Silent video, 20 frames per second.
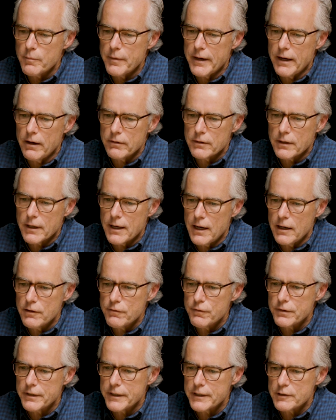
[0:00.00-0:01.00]
about
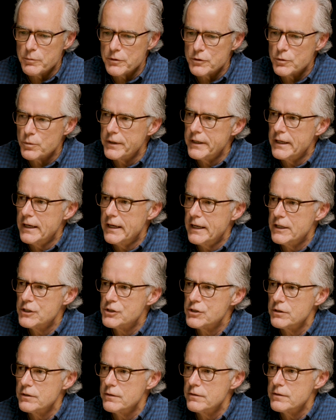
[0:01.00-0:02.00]
conflict between
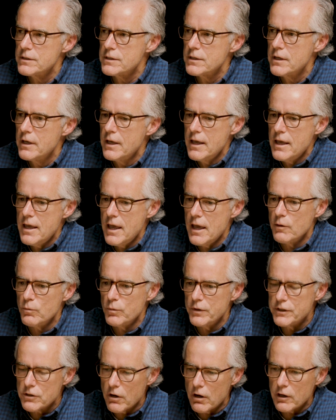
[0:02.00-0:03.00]
nations and
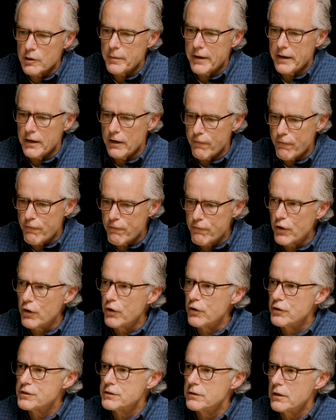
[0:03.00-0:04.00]
we talk about it
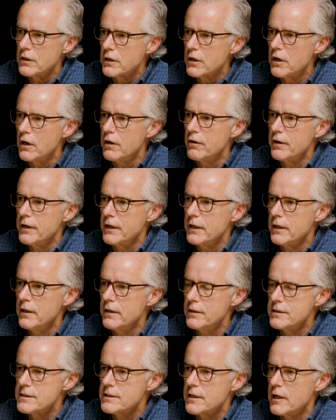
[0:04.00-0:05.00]
first occurring
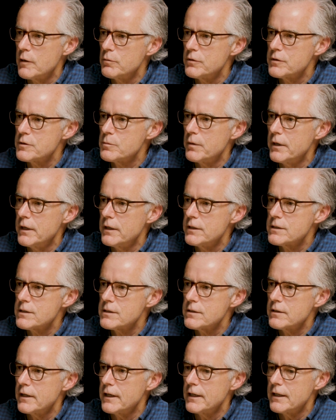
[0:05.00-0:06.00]
in
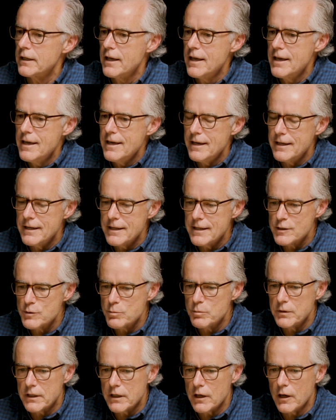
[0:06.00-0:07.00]
cyberspace. Like it has
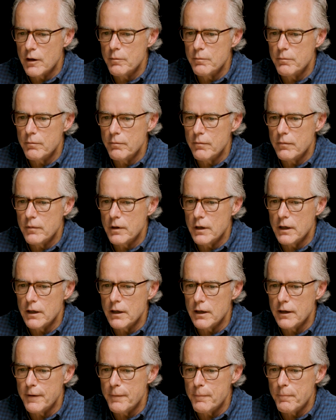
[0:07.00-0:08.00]
become,
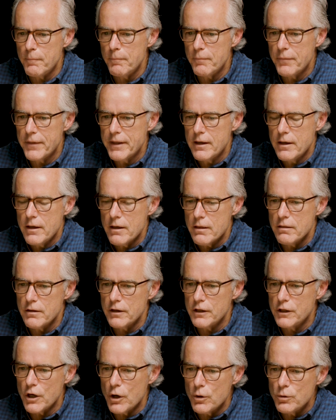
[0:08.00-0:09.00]
the
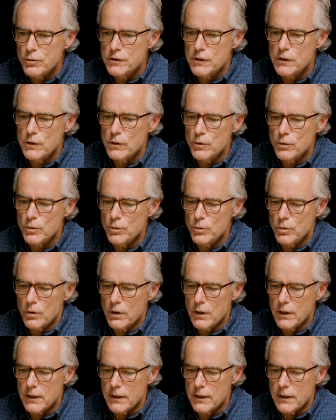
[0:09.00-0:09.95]
go-to,